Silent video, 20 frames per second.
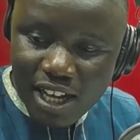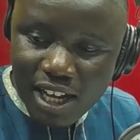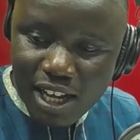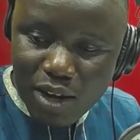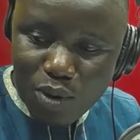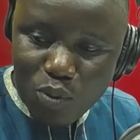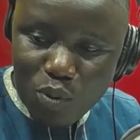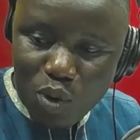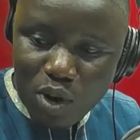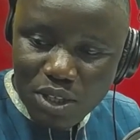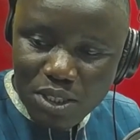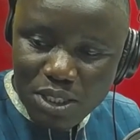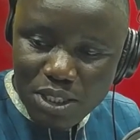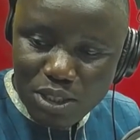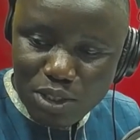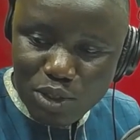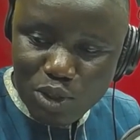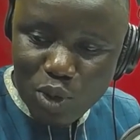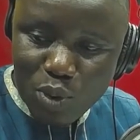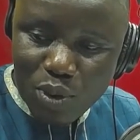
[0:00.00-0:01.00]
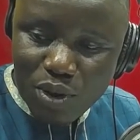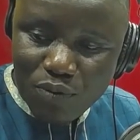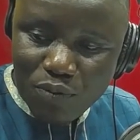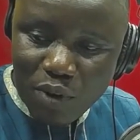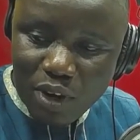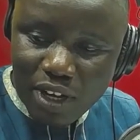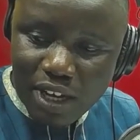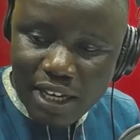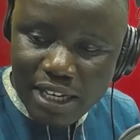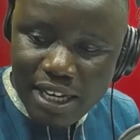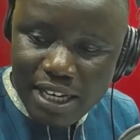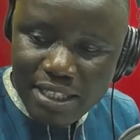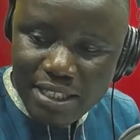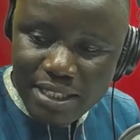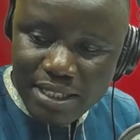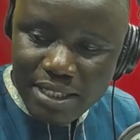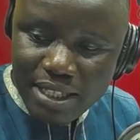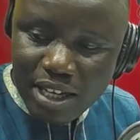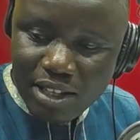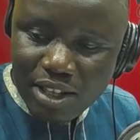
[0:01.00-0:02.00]
What he's doing for Ghanaians
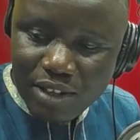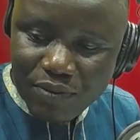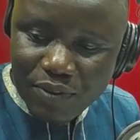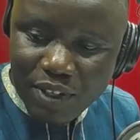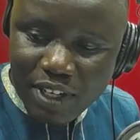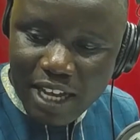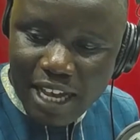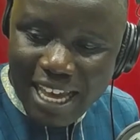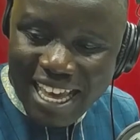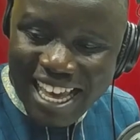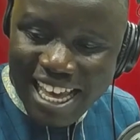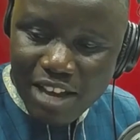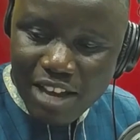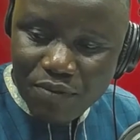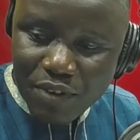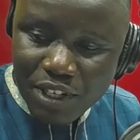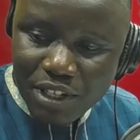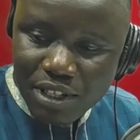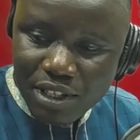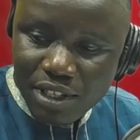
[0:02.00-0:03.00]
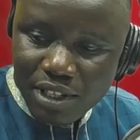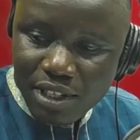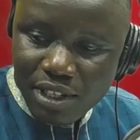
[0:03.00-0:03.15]
in South Africa, even